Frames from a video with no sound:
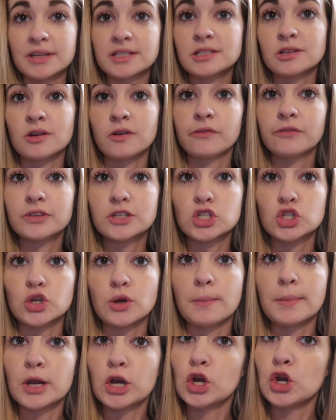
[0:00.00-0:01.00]
myself
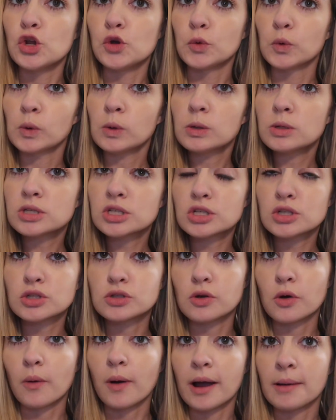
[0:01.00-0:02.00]
some noodles,
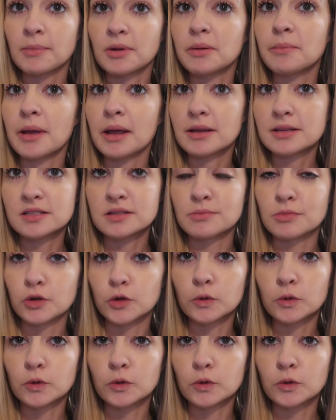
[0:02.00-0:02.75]
so I'm gonna make some